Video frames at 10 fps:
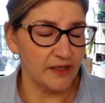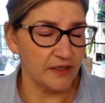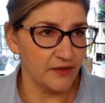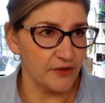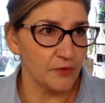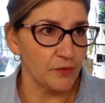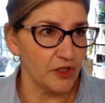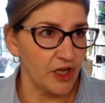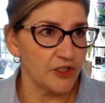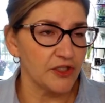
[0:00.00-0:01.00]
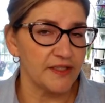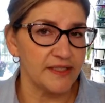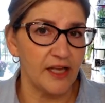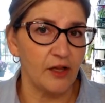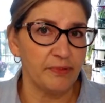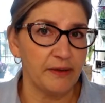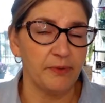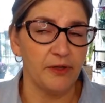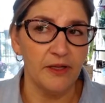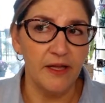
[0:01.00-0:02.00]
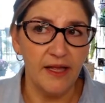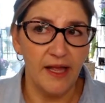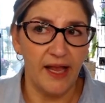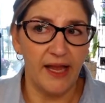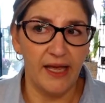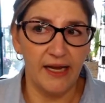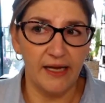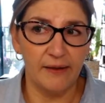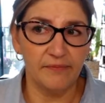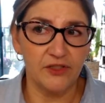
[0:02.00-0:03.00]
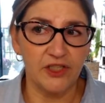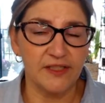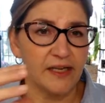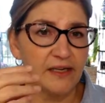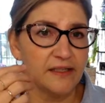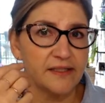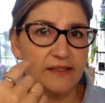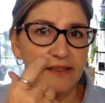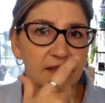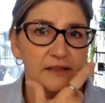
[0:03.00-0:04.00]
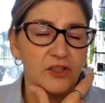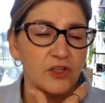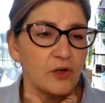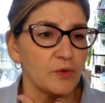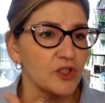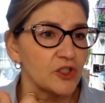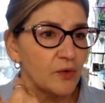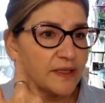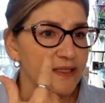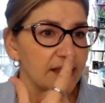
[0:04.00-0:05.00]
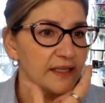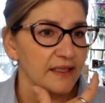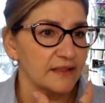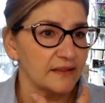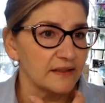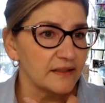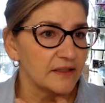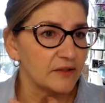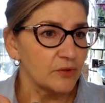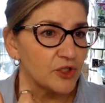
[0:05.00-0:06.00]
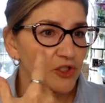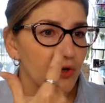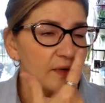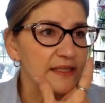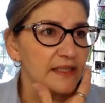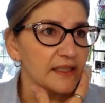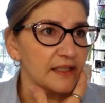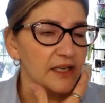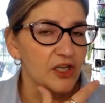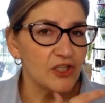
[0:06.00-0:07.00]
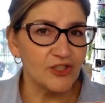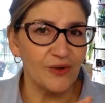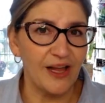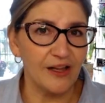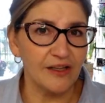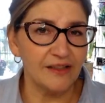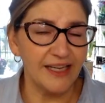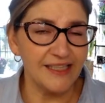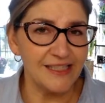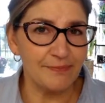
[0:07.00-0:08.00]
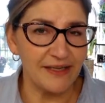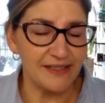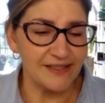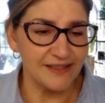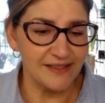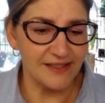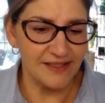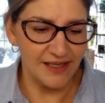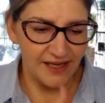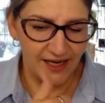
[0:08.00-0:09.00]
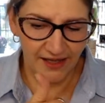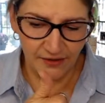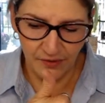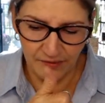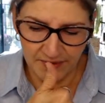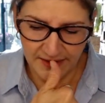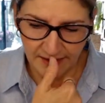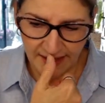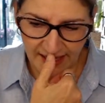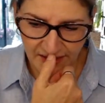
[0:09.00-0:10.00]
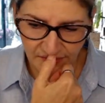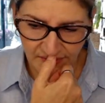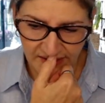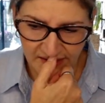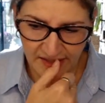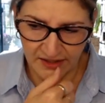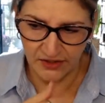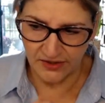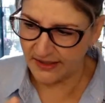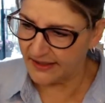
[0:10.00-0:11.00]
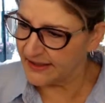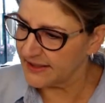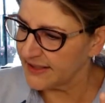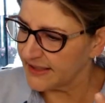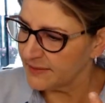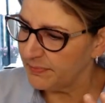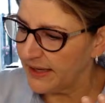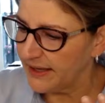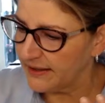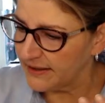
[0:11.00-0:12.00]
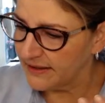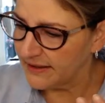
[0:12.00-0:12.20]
third world countries to help people. And she said, it's, we're so acidic. We're so acidic. So alkaline spices. And then what was the last one? Because it's a 6 blend.